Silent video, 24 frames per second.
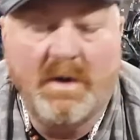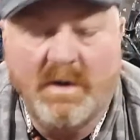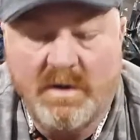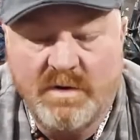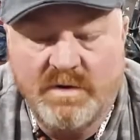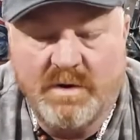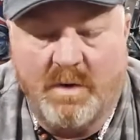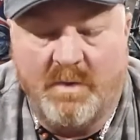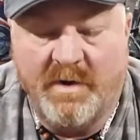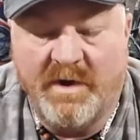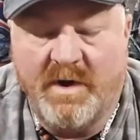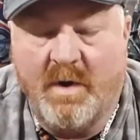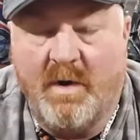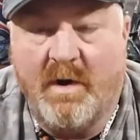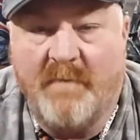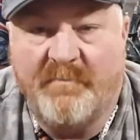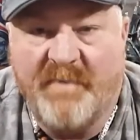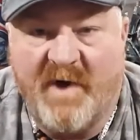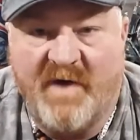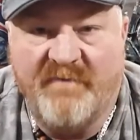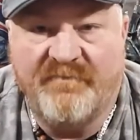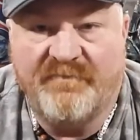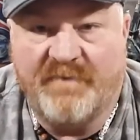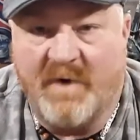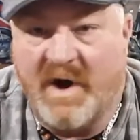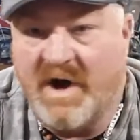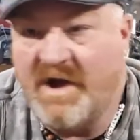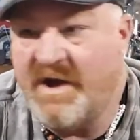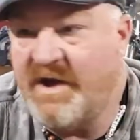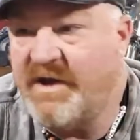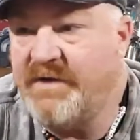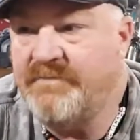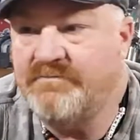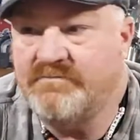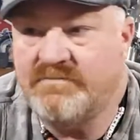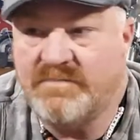So we go up on
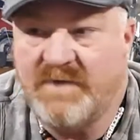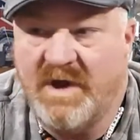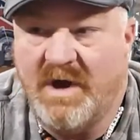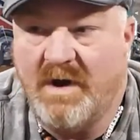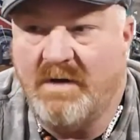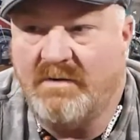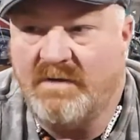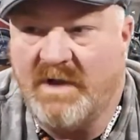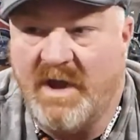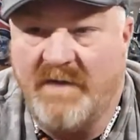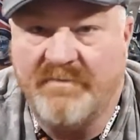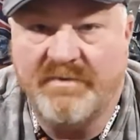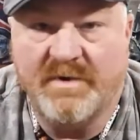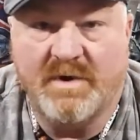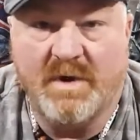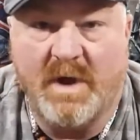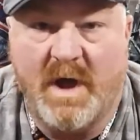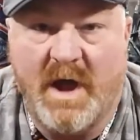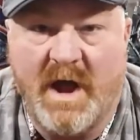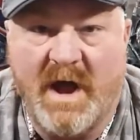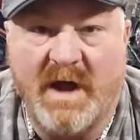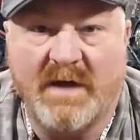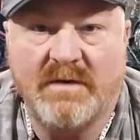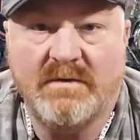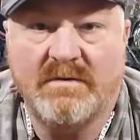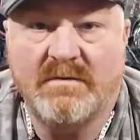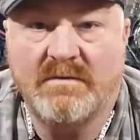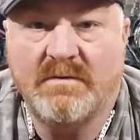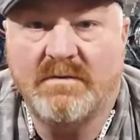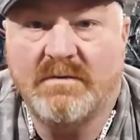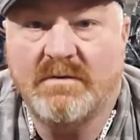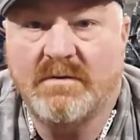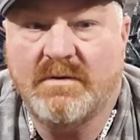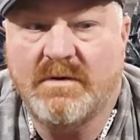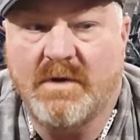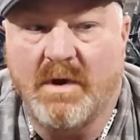Friday, 11 o'clock,
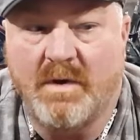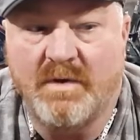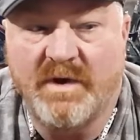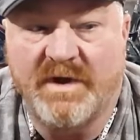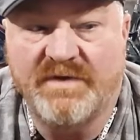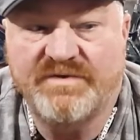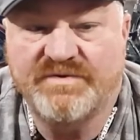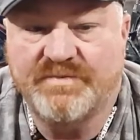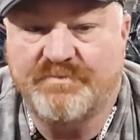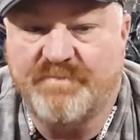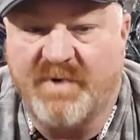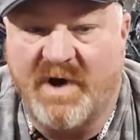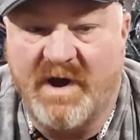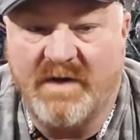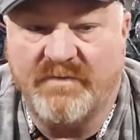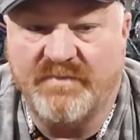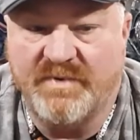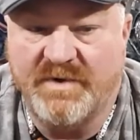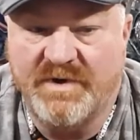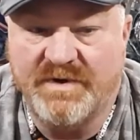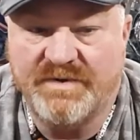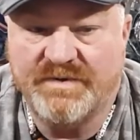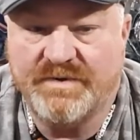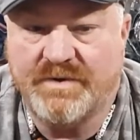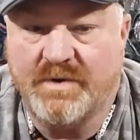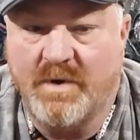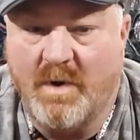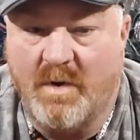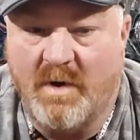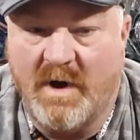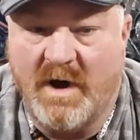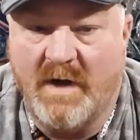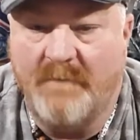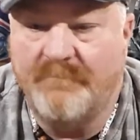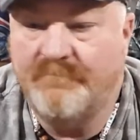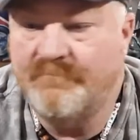go get breakfast, go
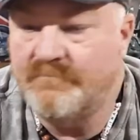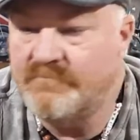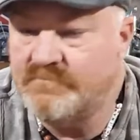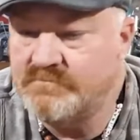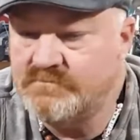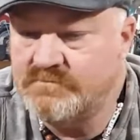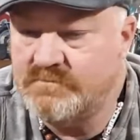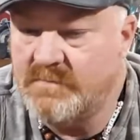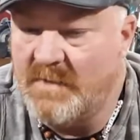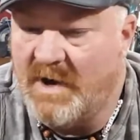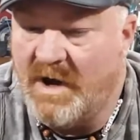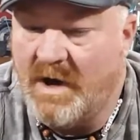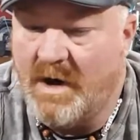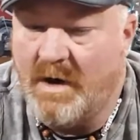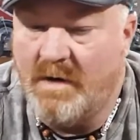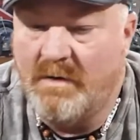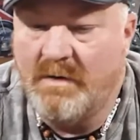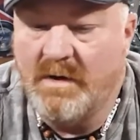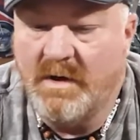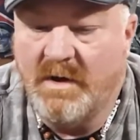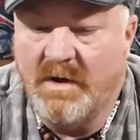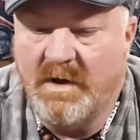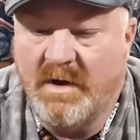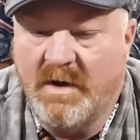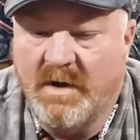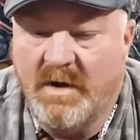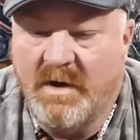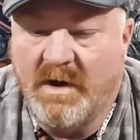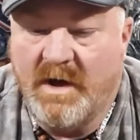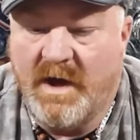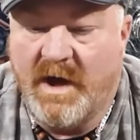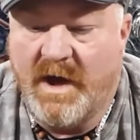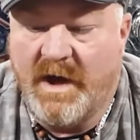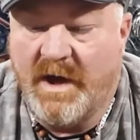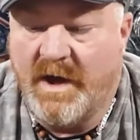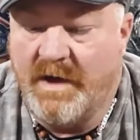up,
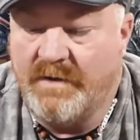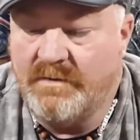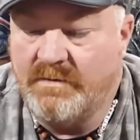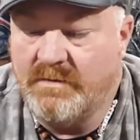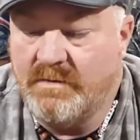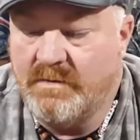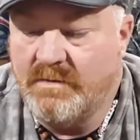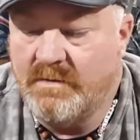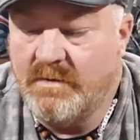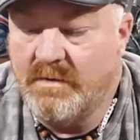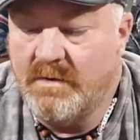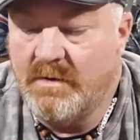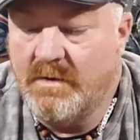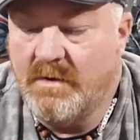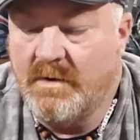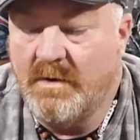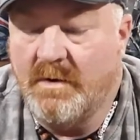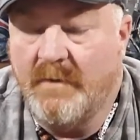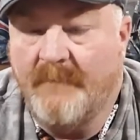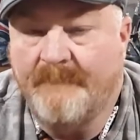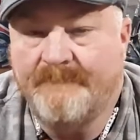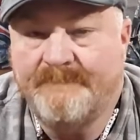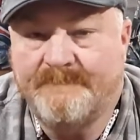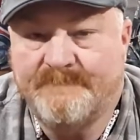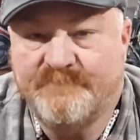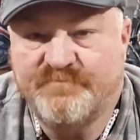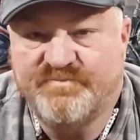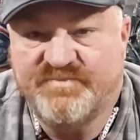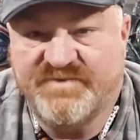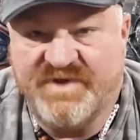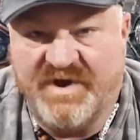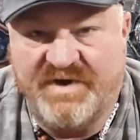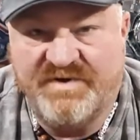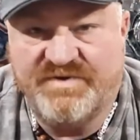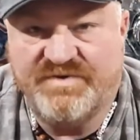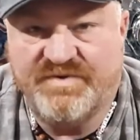and
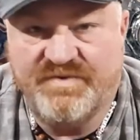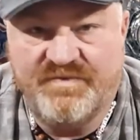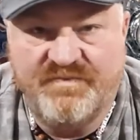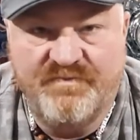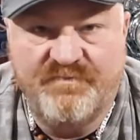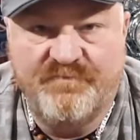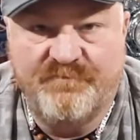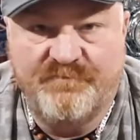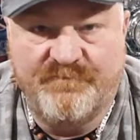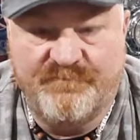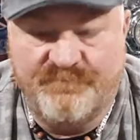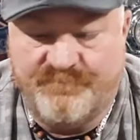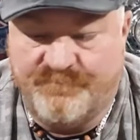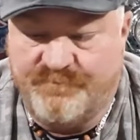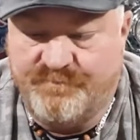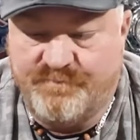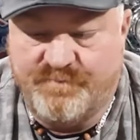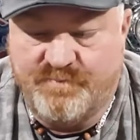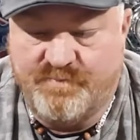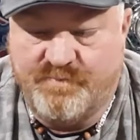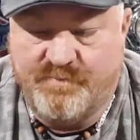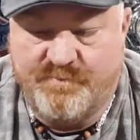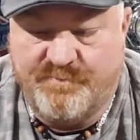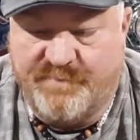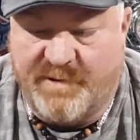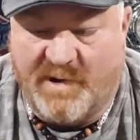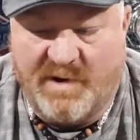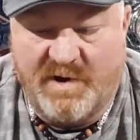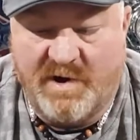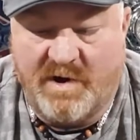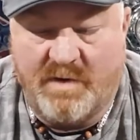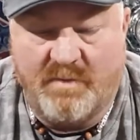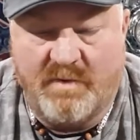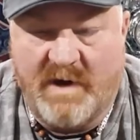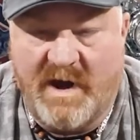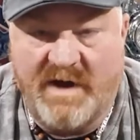she's put
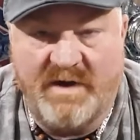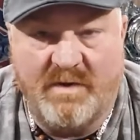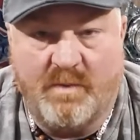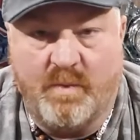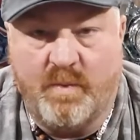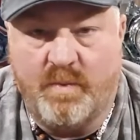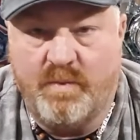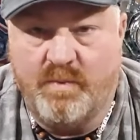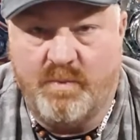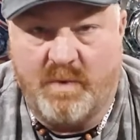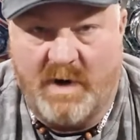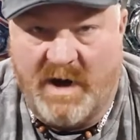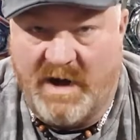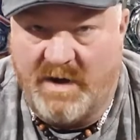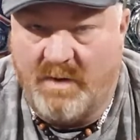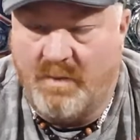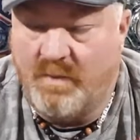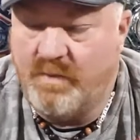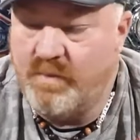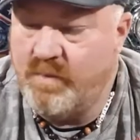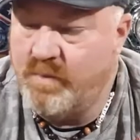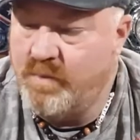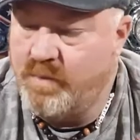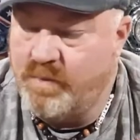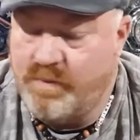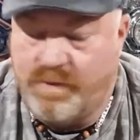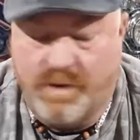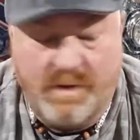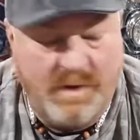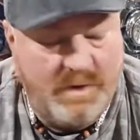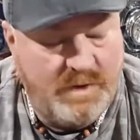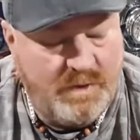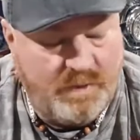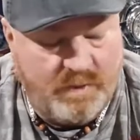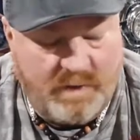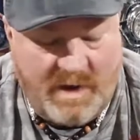her right
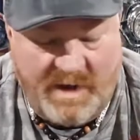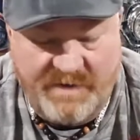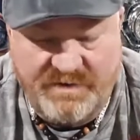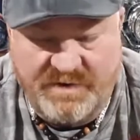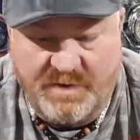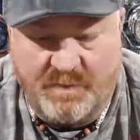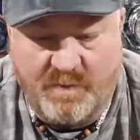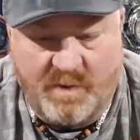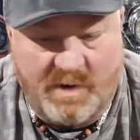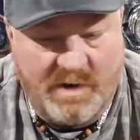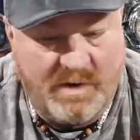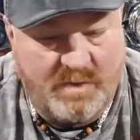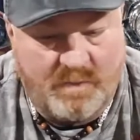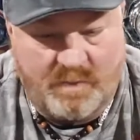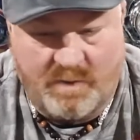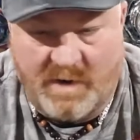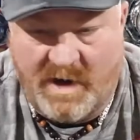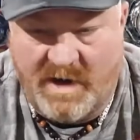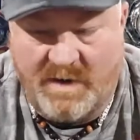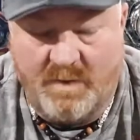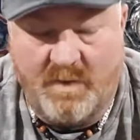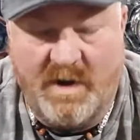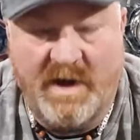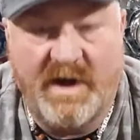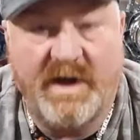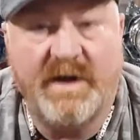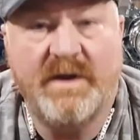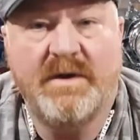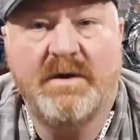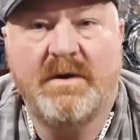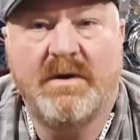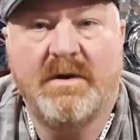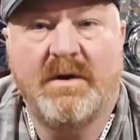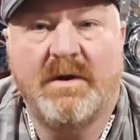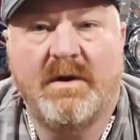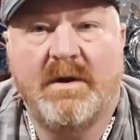to work right away,
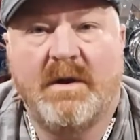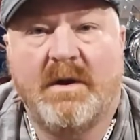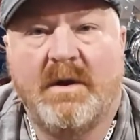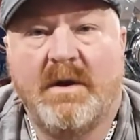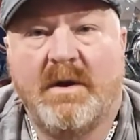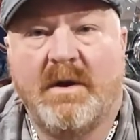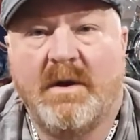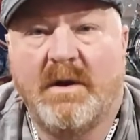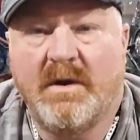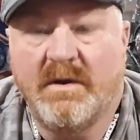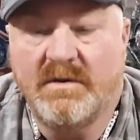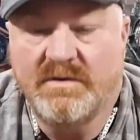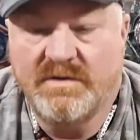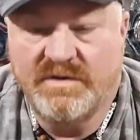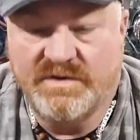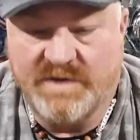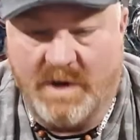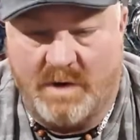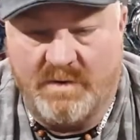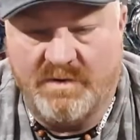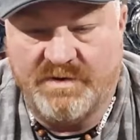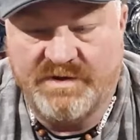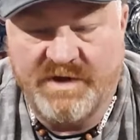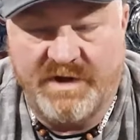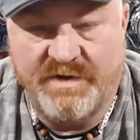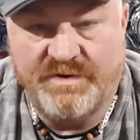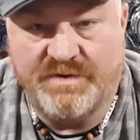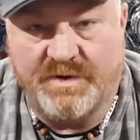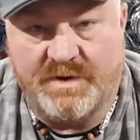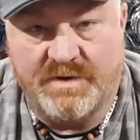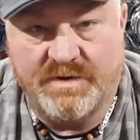sewing t-shirts.